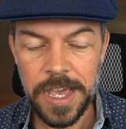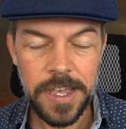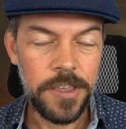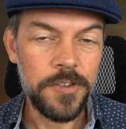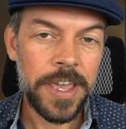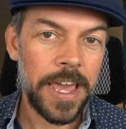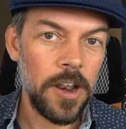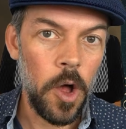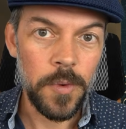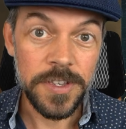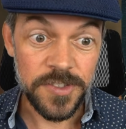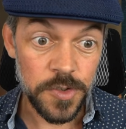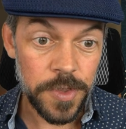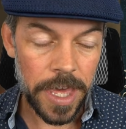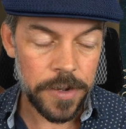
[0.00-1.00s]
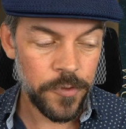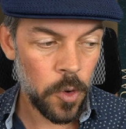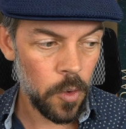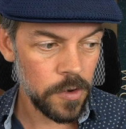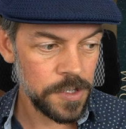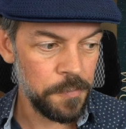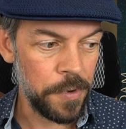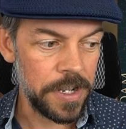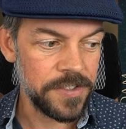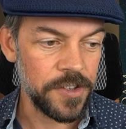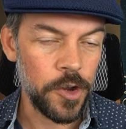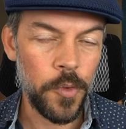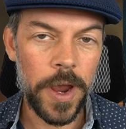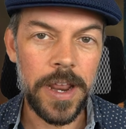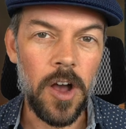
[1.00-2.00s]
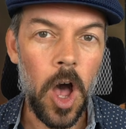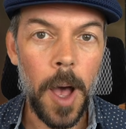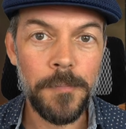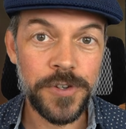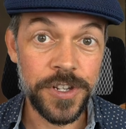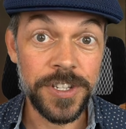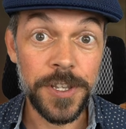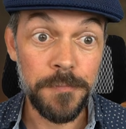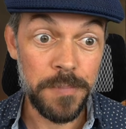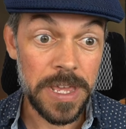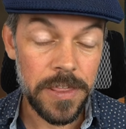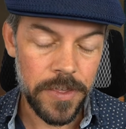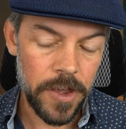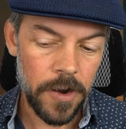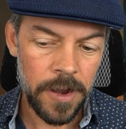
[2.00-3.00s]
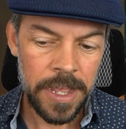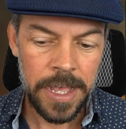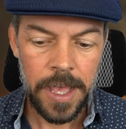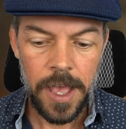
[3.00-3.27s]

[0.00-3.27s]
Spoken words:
You can't always do that, of course, but it's a great option to be there.